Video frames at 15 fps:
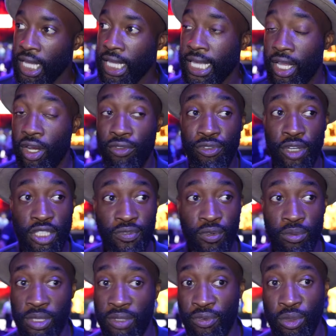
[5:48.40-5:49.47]
Yeah, look, first of
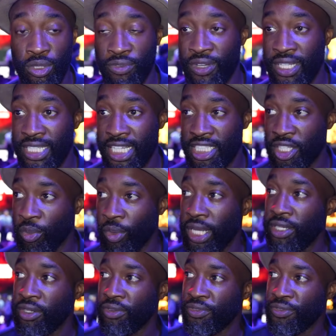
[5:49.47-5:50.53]
all, I thought it was a fantastic
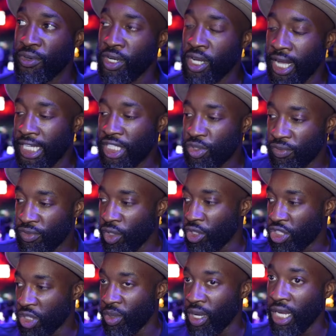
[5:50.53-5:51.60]
win. For a guy to have
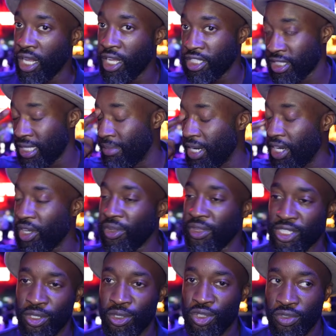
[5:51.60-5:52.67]
knocked you out last time, and I know
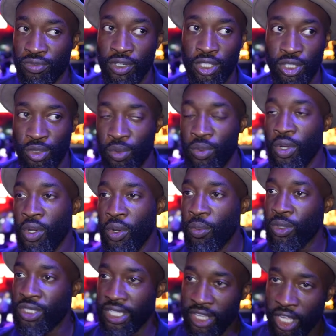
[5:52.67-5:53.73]
that's controversial,
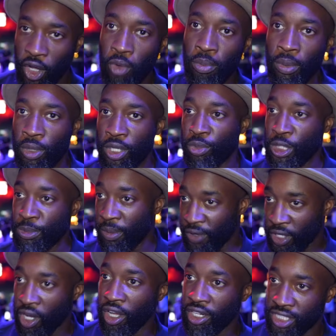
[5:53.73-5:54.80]
was it the elbow, what it was, but
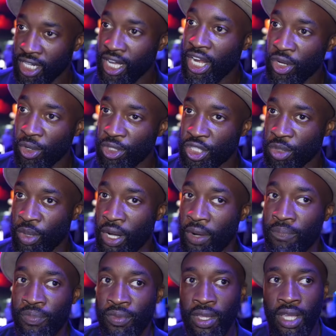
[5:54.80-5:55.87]
regardless, the guy knocked you
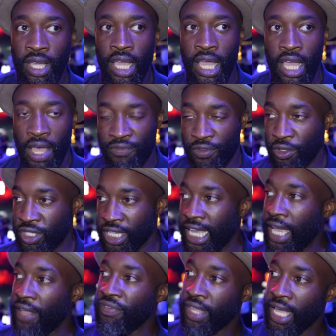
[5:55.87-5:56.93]
out. For you to
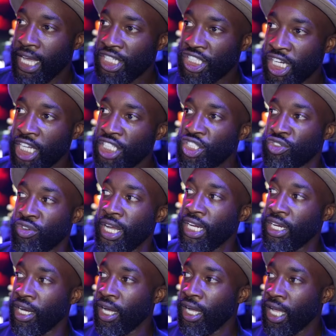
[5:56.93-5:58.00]
get in there, change
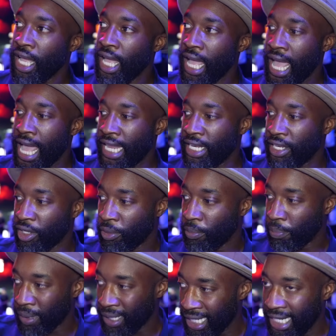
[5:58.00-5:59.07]
trainer, and
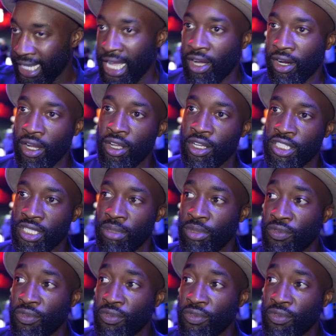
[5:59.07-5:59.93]
completely outclass him,